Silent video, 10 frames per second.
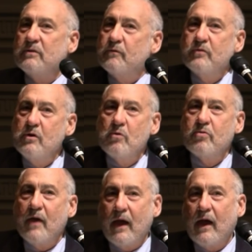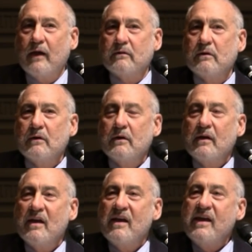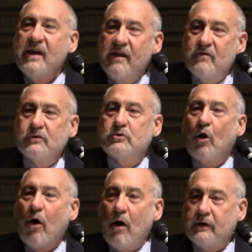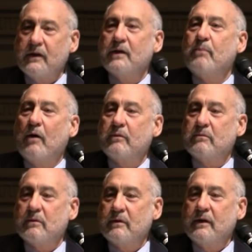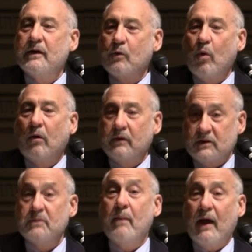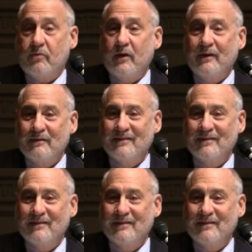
the view that even talking about inequality is a bad thing.